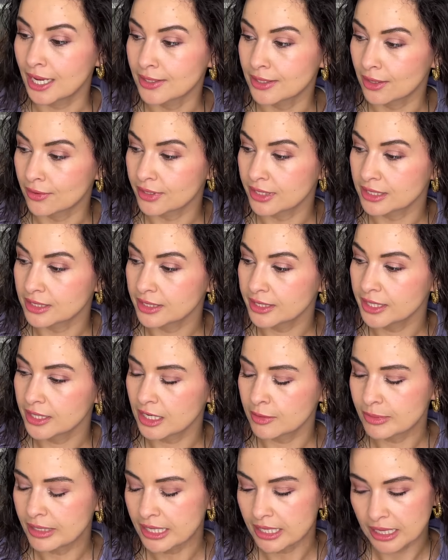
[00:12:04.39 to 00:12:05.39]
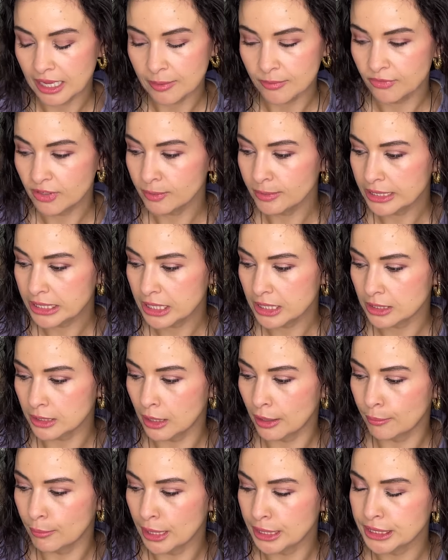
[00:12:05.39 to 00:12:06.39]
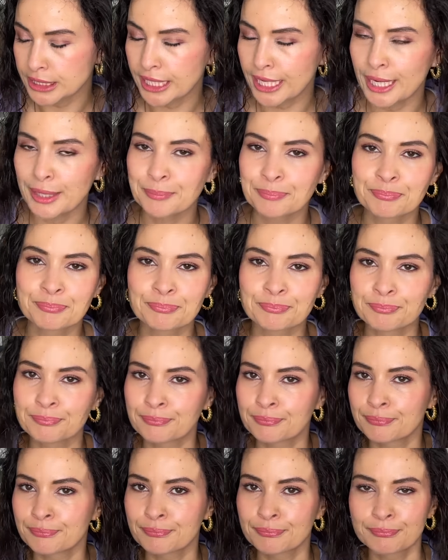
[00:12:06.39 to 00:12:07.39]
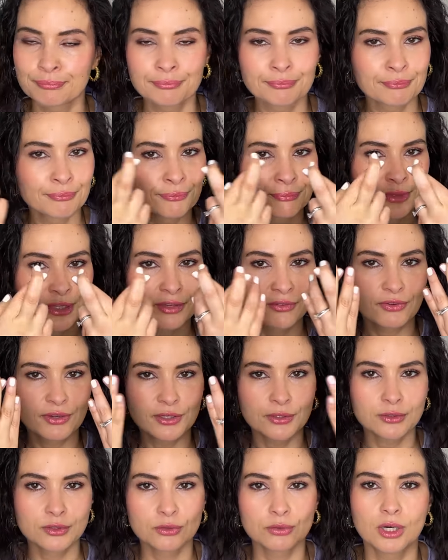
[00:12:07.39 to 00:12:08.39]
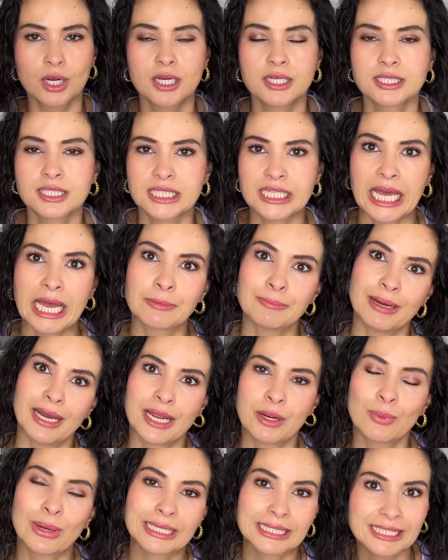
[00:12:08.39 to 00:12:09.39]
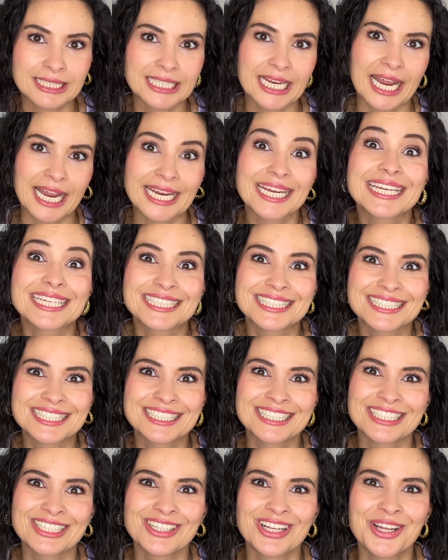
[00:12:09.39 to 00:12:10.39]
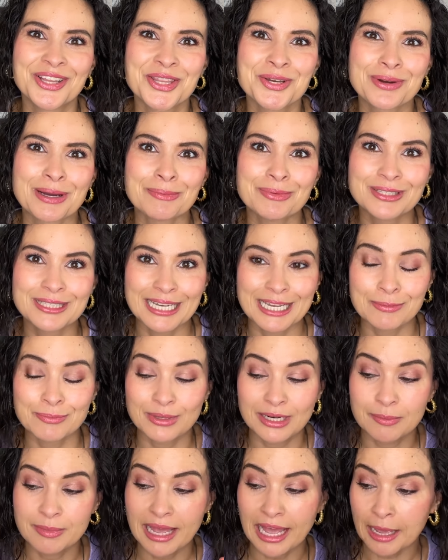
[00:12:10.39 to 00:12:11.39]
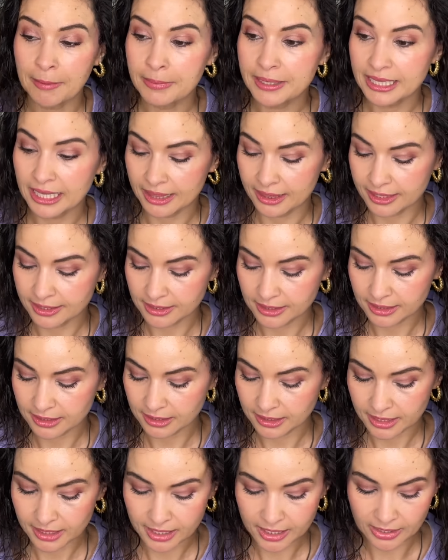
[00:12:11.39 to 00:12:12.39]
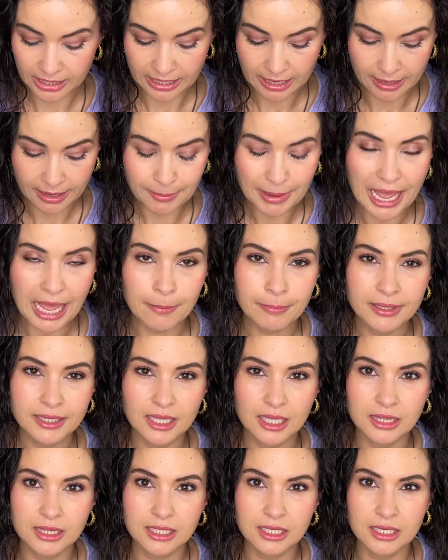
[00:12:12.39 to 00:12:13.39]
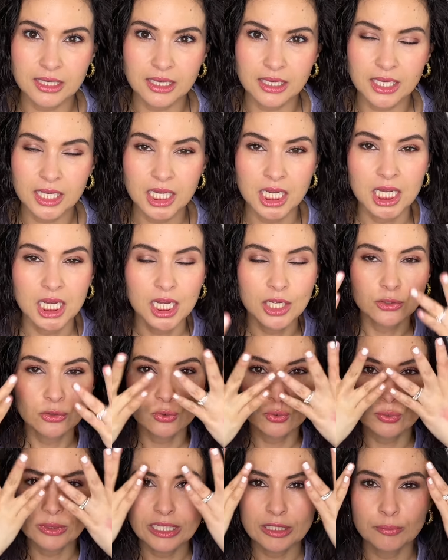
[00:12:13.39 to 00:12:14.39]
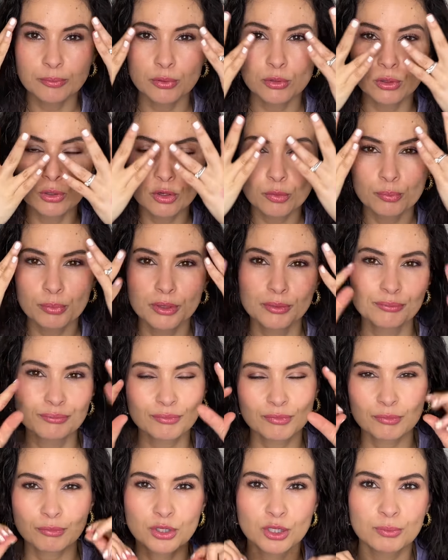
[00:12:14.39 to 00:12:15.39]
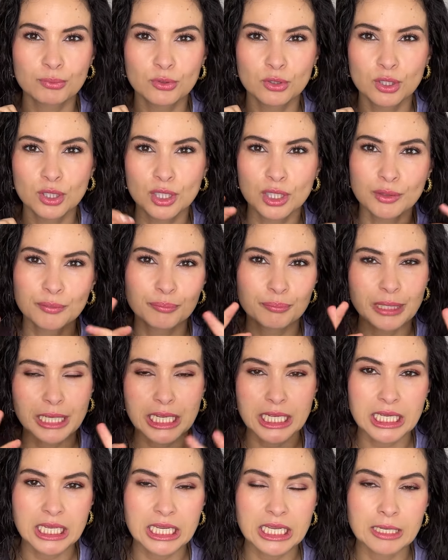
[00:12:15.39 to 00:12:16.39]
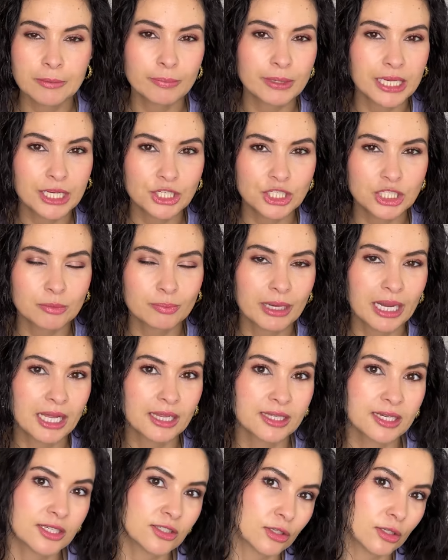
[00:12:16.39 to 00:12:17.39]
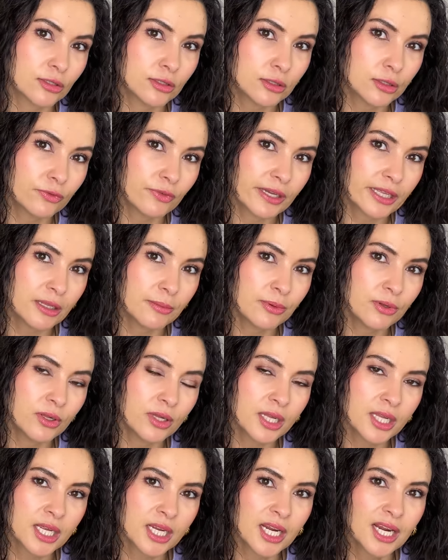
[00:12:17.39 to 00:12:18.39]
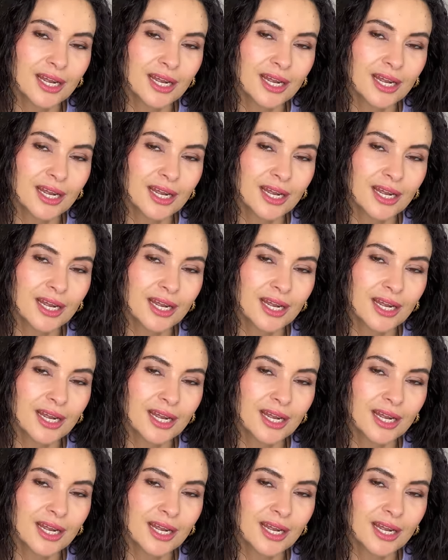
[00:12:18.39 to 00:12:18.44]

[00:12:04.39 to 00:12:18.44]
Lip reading: now that it's here, I mean, I'm filming this on Monday. Fingers crossed that by Wednesday, it's still on the website. But I'm happy that this is here, and I'm happy that the tweed pourpre, purple, pinky, peachy palette is also available.